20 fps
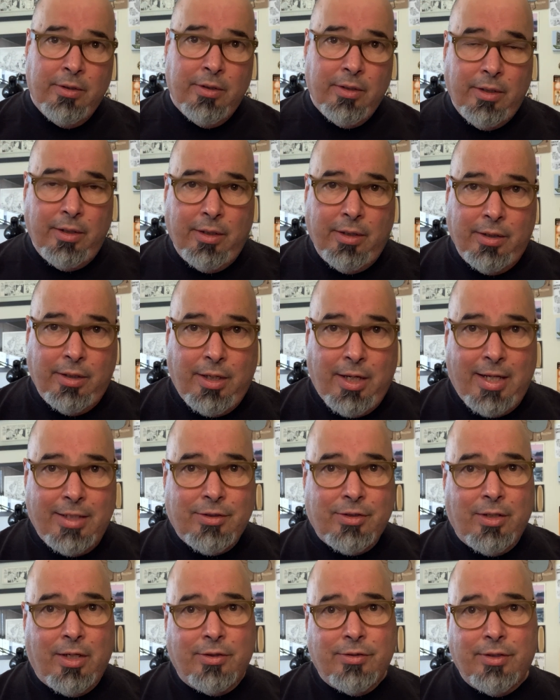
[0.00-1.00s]

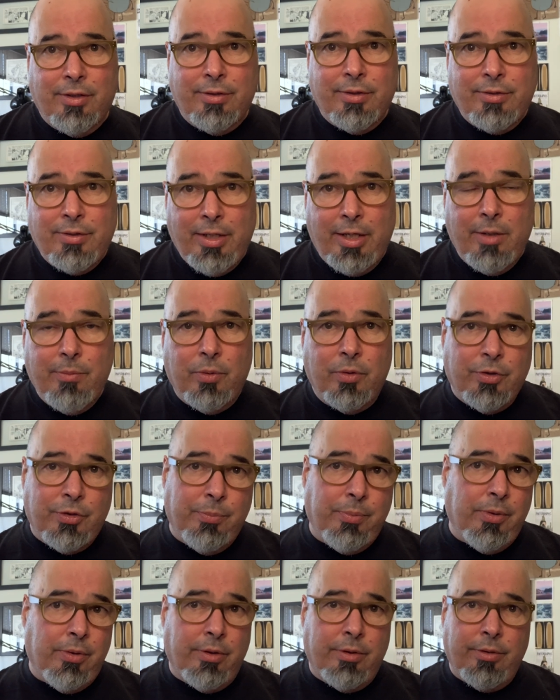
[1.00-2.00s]
hot sauce on the table, which
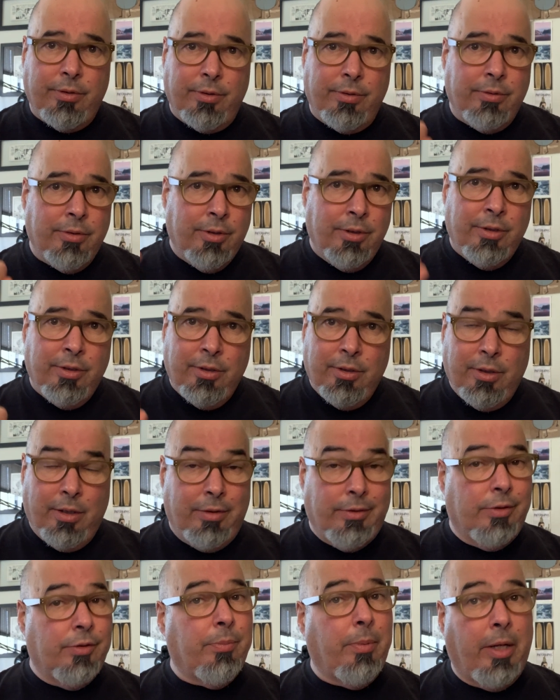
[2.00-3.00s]
you put on
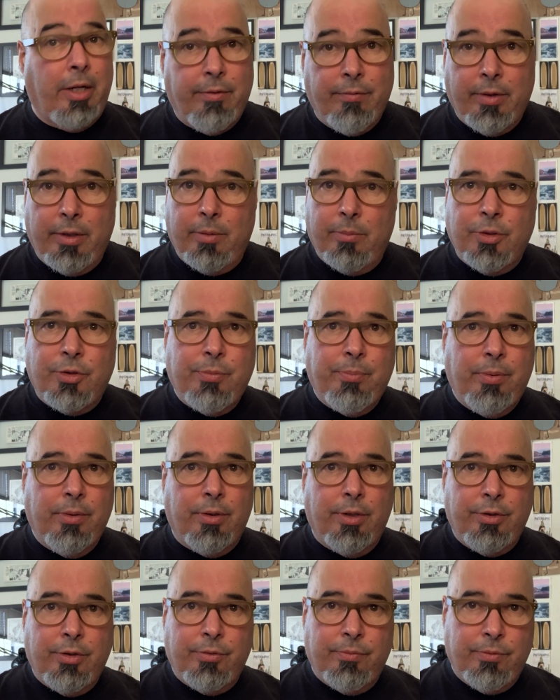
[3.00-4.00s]
just about everything, but you put
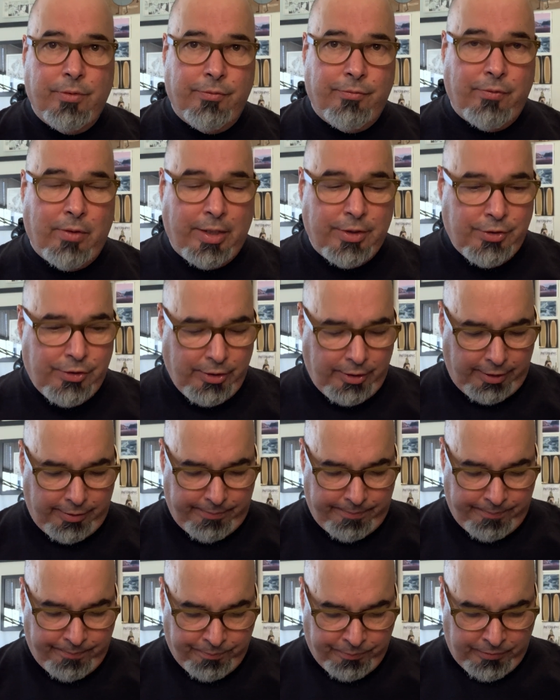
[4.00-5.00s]
on your fried
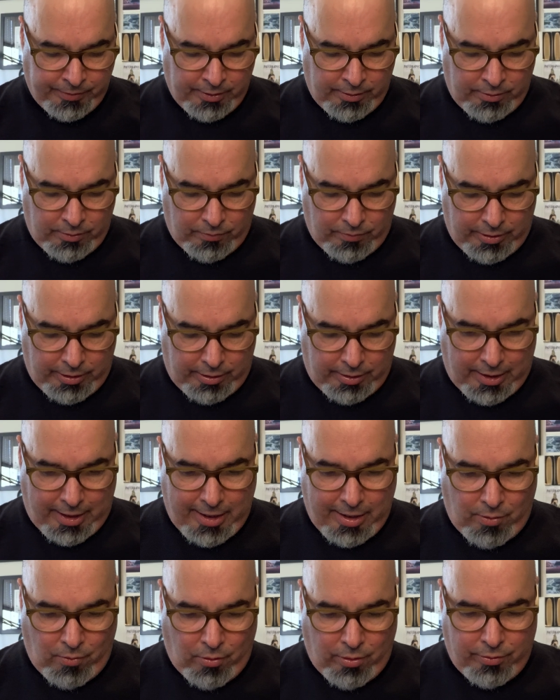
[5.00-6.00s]
chicken. Well,
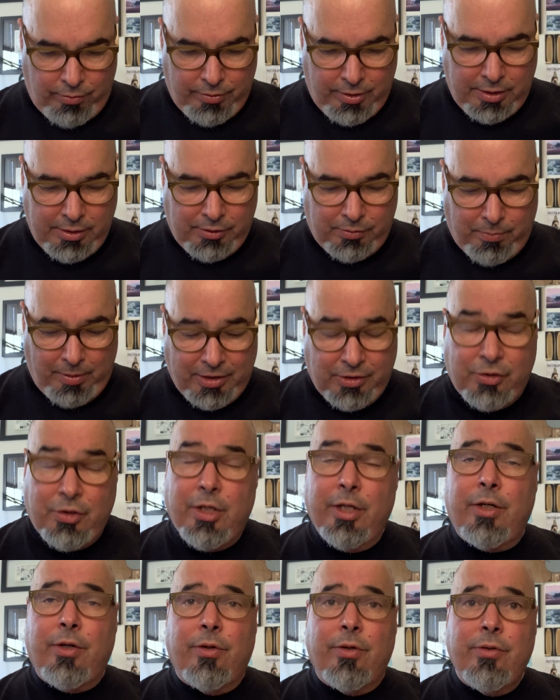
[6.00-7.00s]
I order my
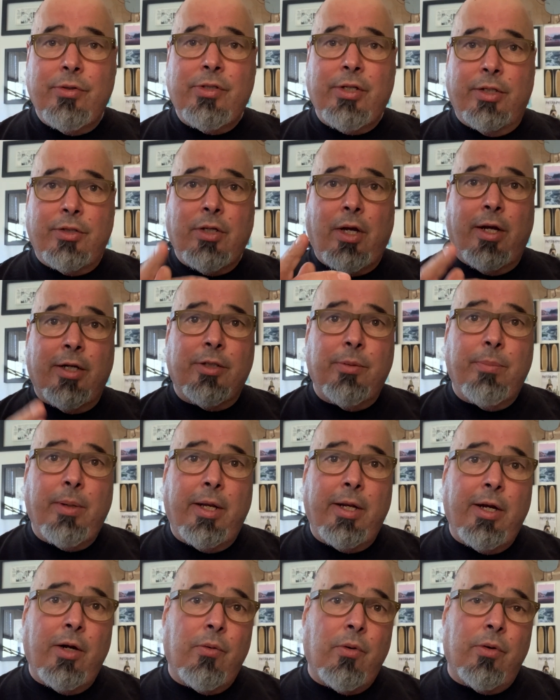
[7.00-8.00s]
stickers, I talked
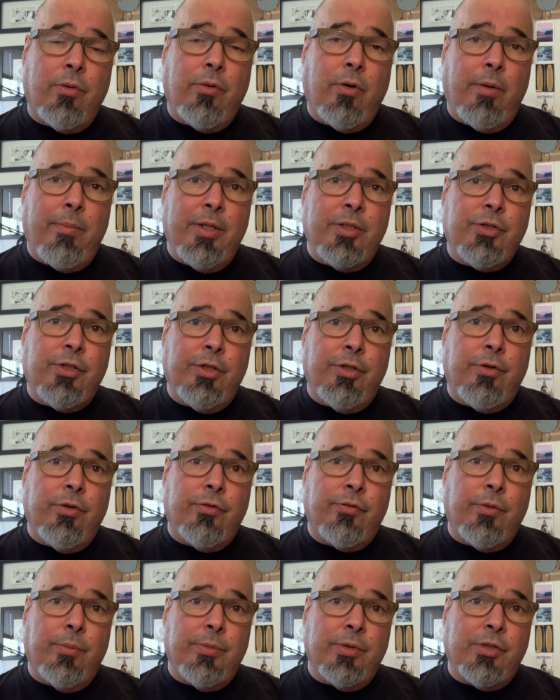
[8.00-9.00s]
about it. I order all my
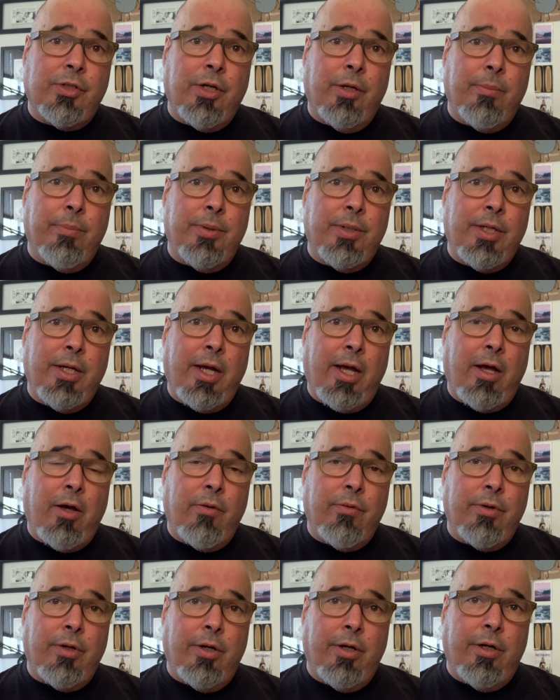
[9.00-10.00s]
stickers from this company
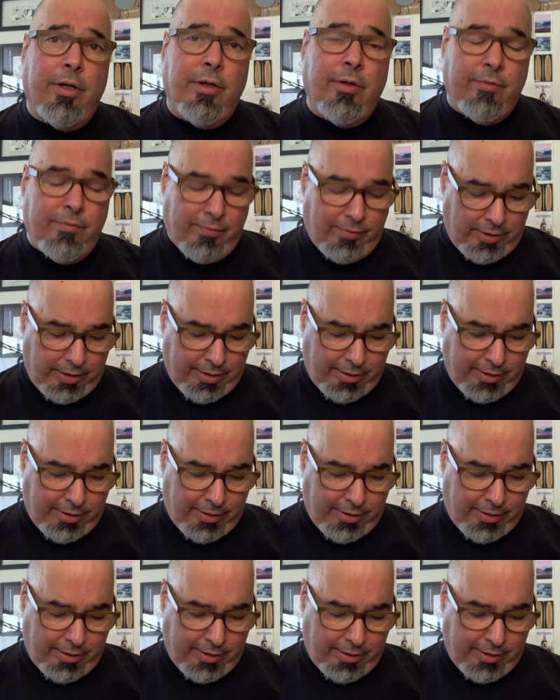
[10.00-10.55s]
out of